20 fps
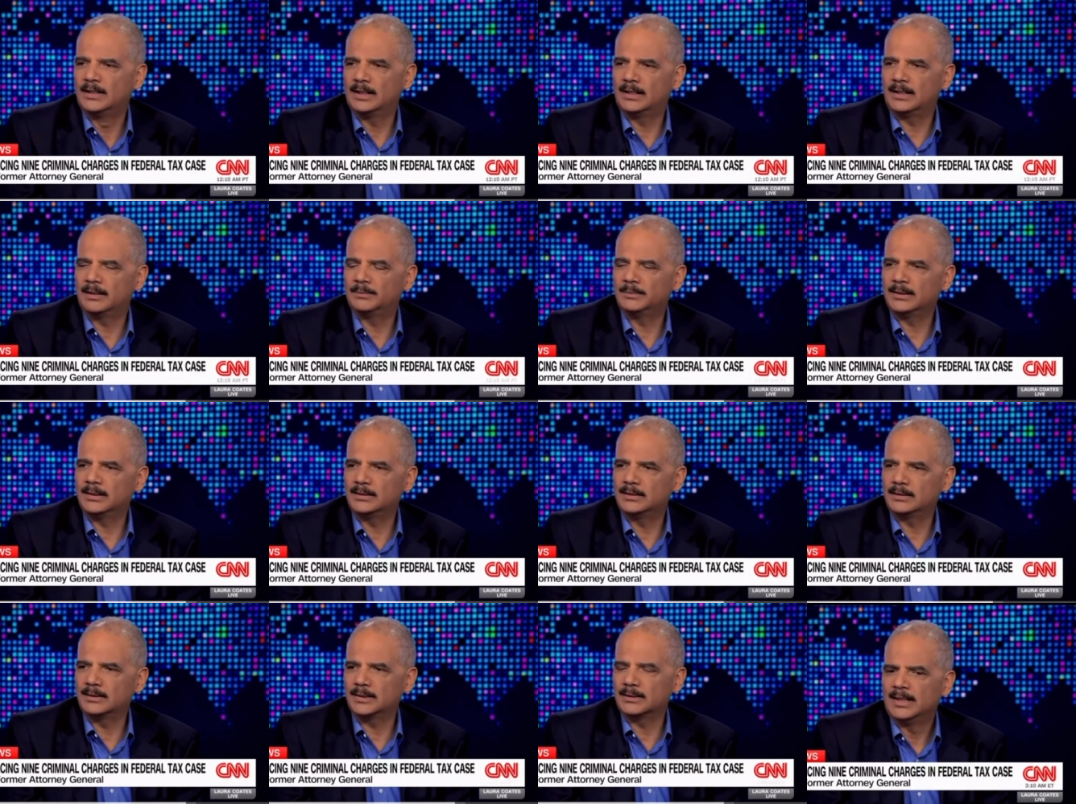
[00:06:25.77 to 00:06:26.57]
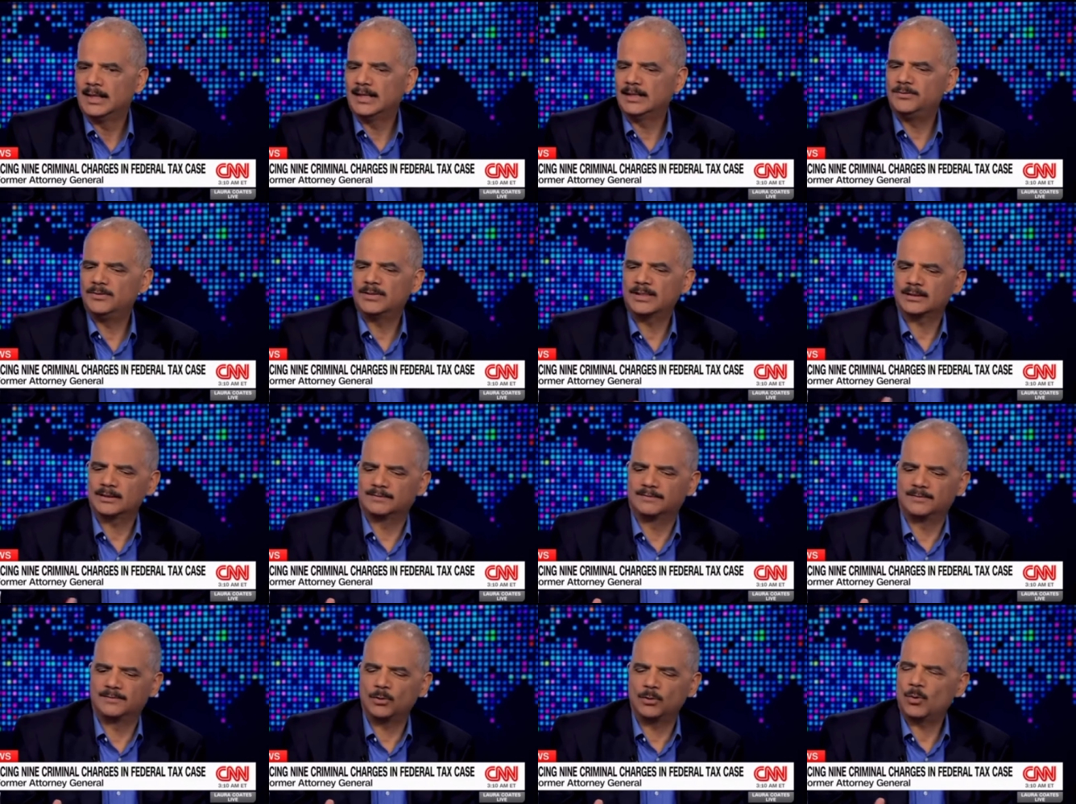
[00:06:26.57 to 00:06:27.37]
um, exists. And if you've got the
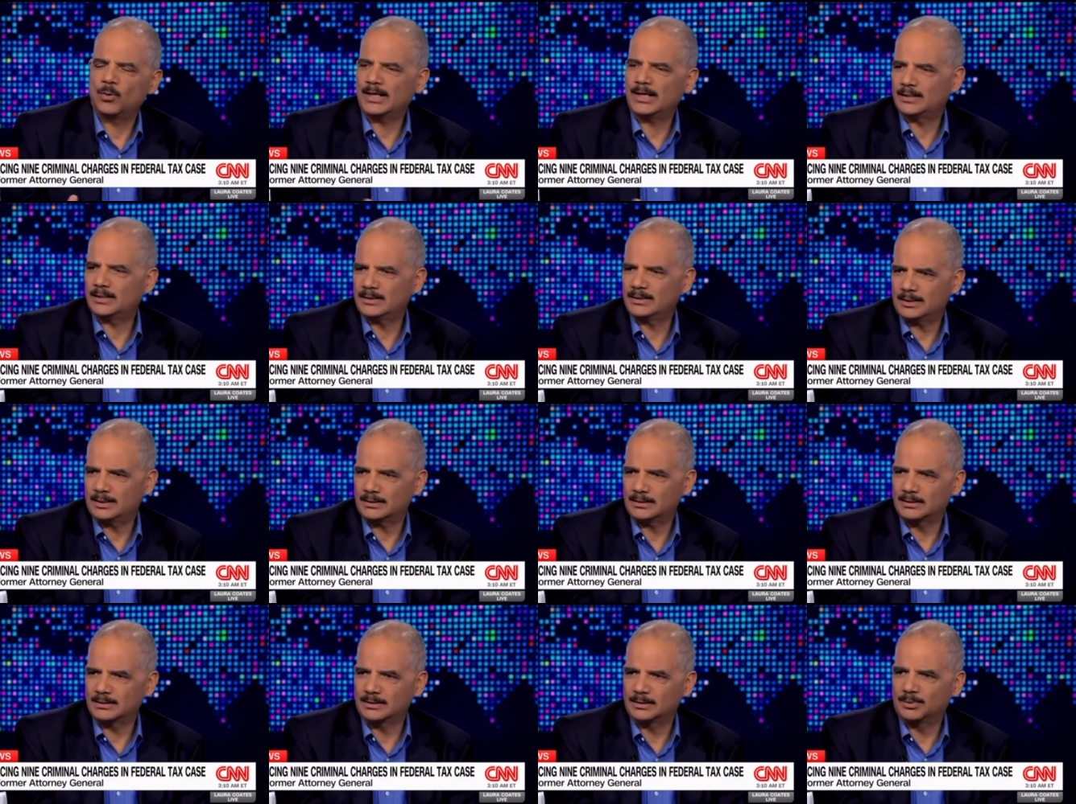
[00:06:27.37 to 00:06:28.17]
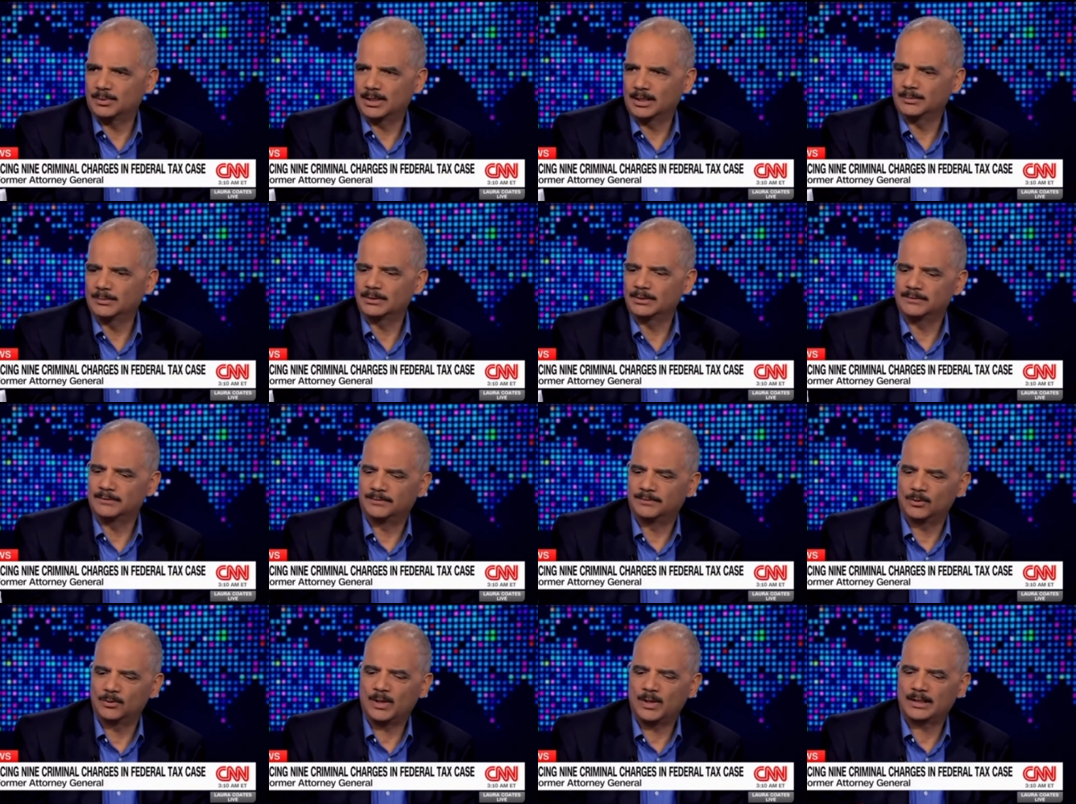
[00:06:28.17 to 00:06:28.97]
full weight of the Justice Department, the
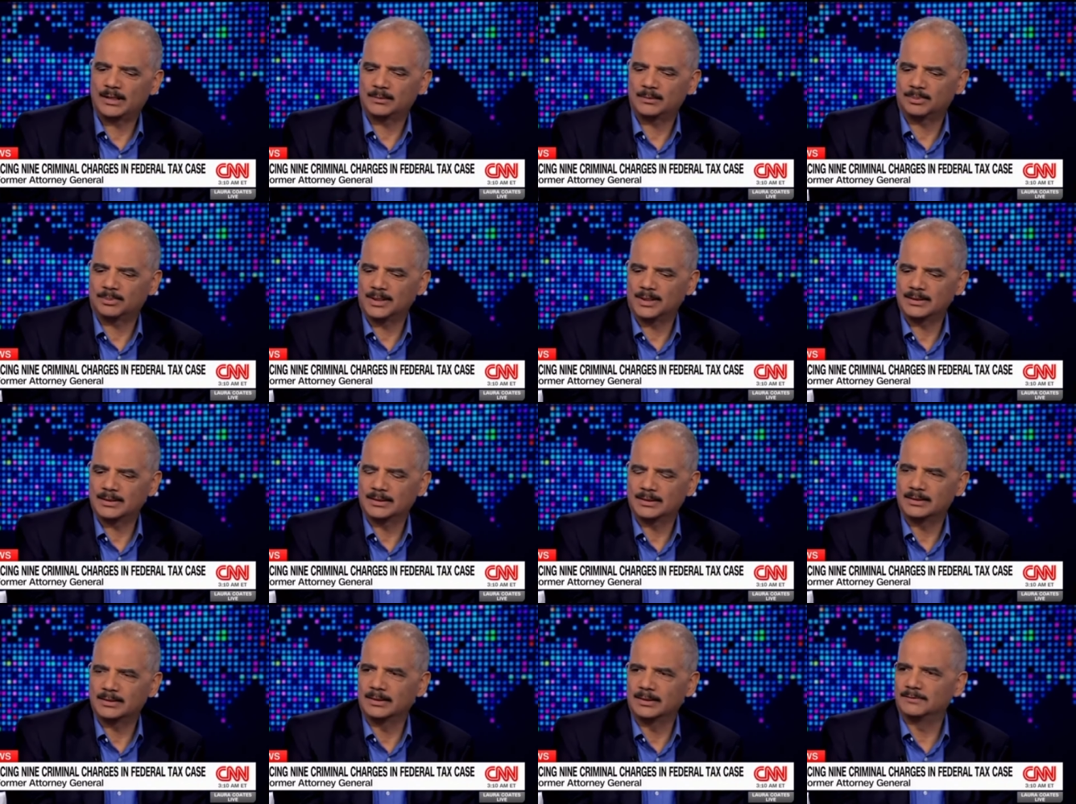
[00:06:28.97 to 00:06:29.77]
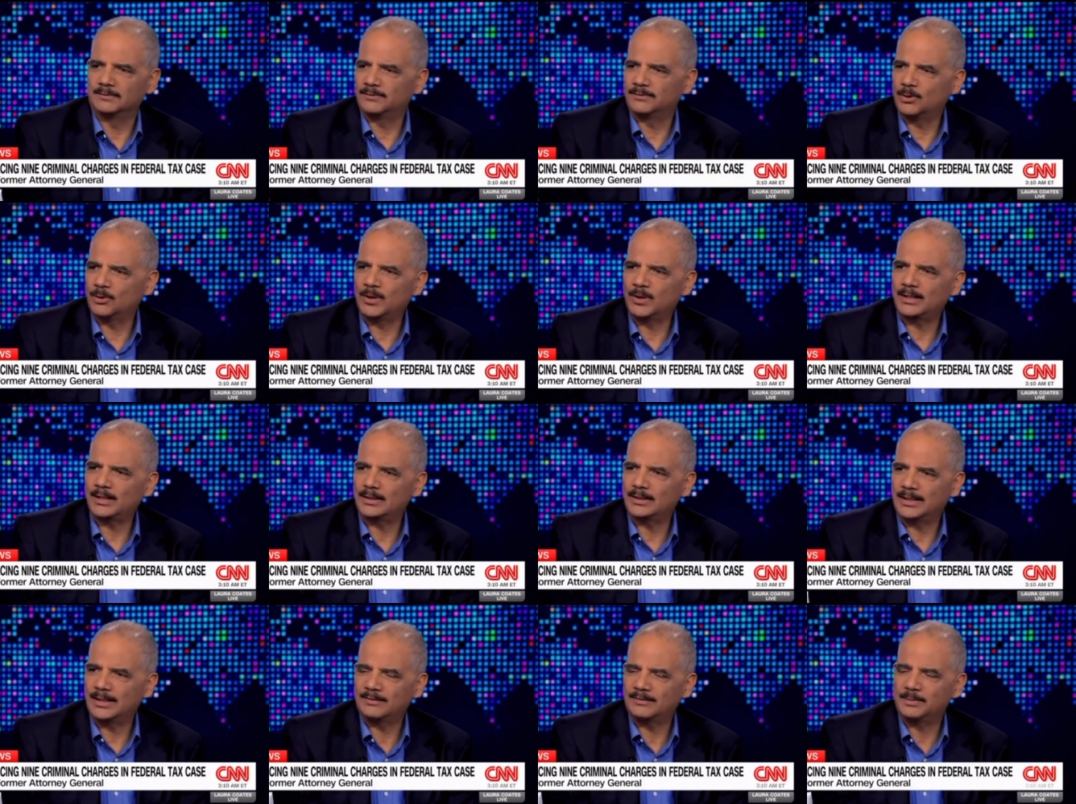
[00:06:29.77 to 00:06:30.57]
full weight of the presidency, the full weight of
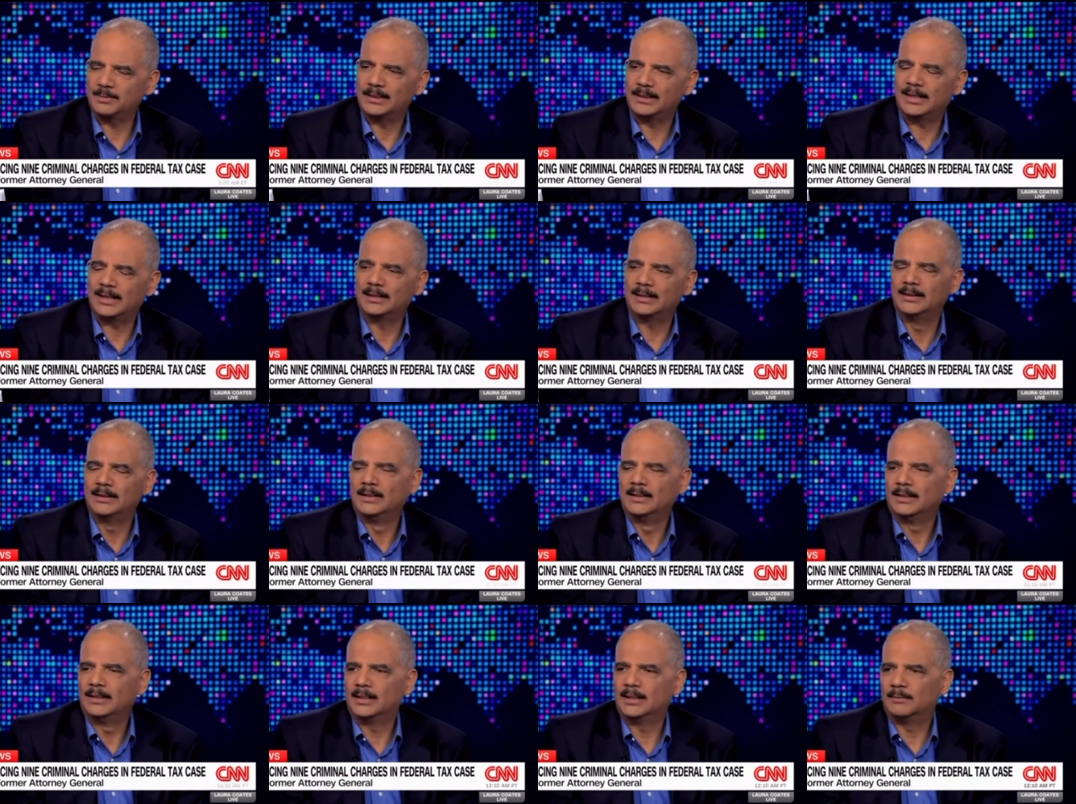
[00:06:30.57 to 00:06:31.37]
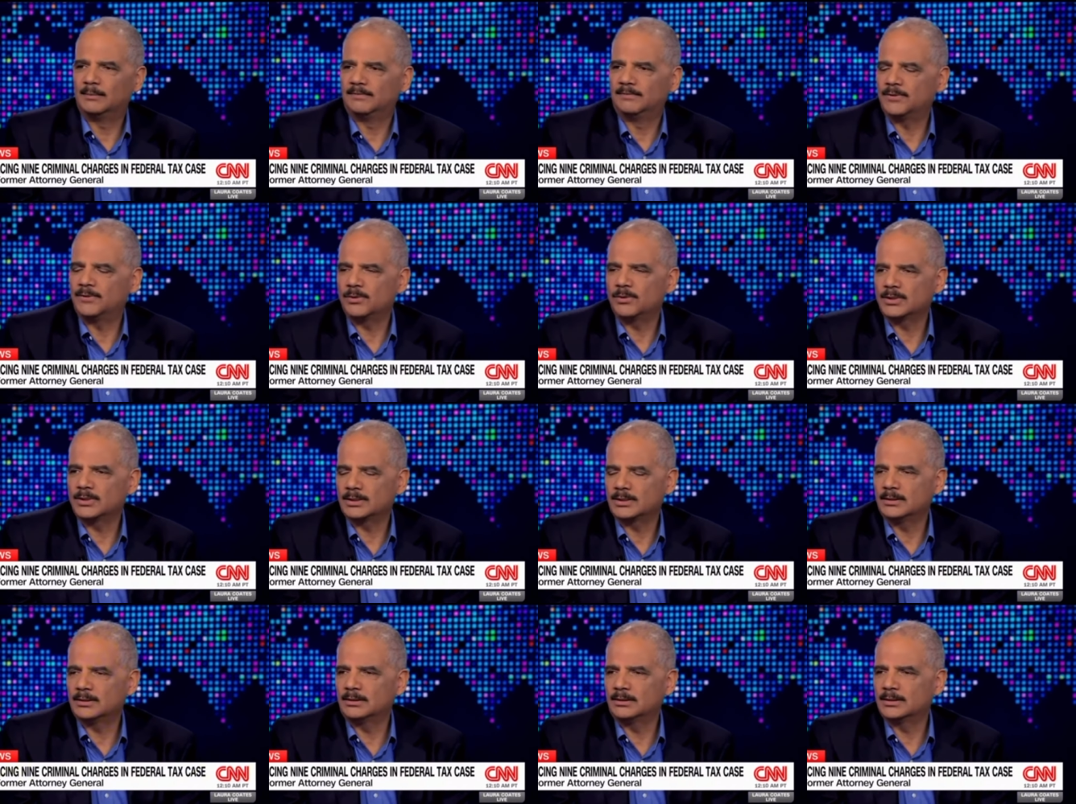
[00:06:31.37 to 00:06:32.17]
the FBI um,
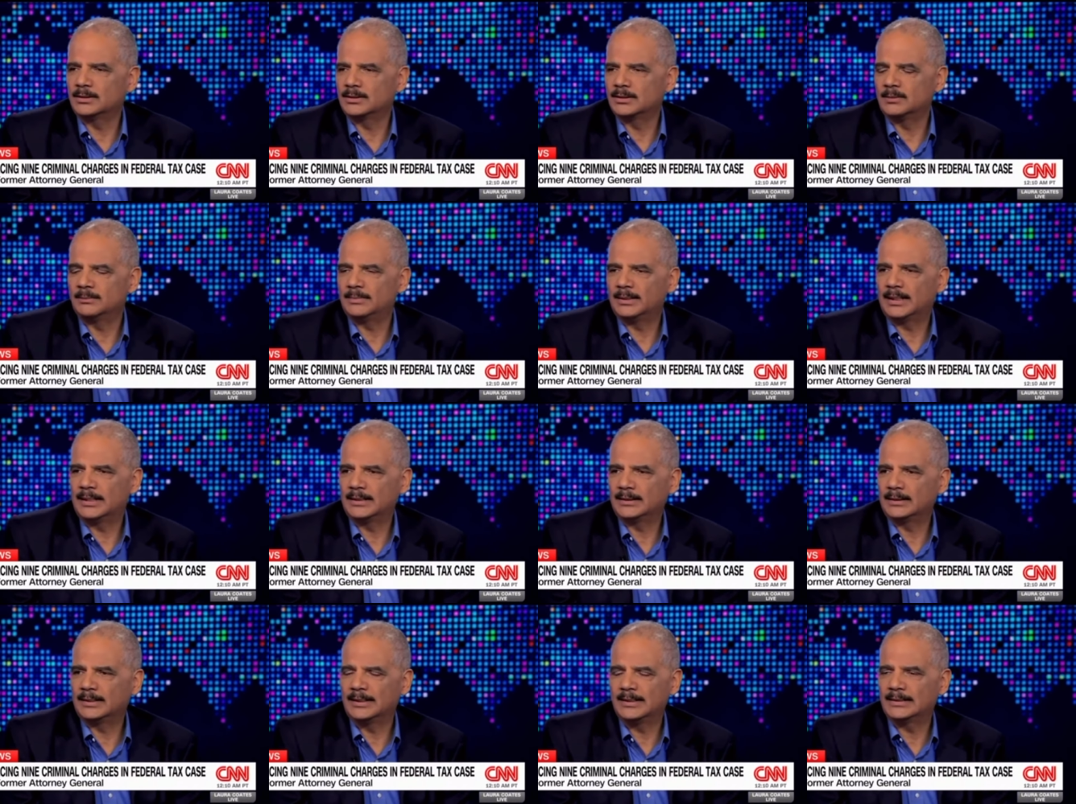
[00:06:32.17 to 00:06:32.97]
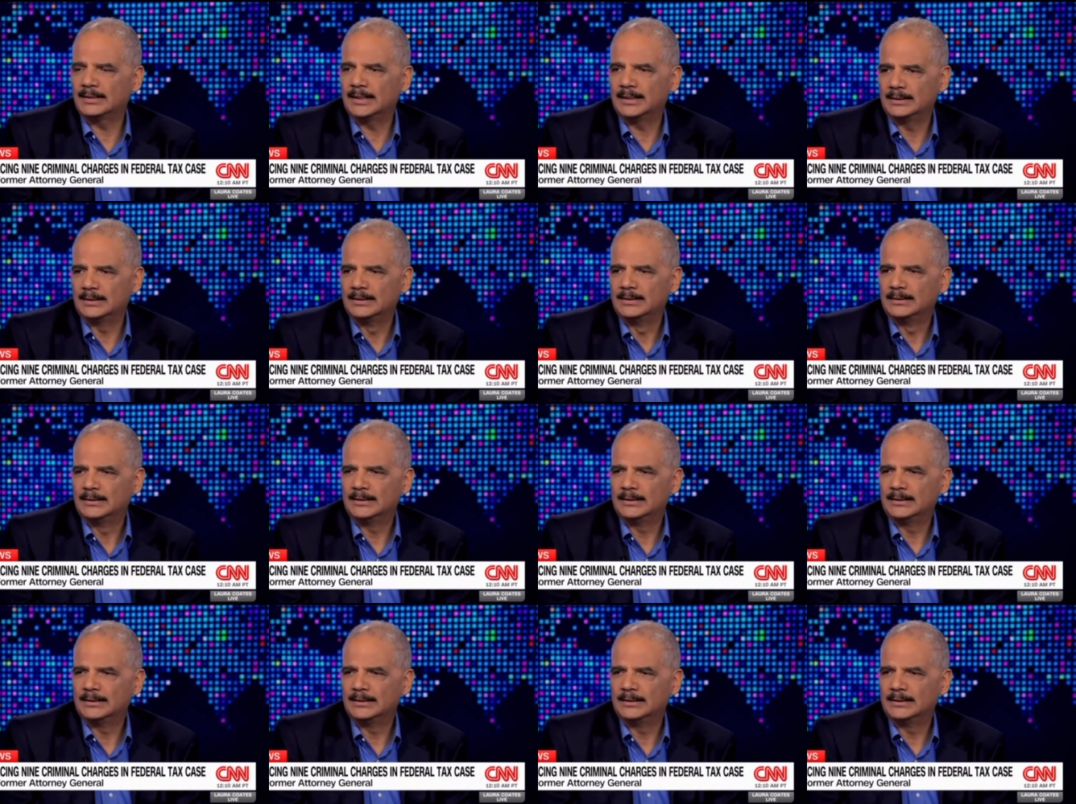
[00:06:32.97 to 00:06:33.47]
focusing on somebody like that,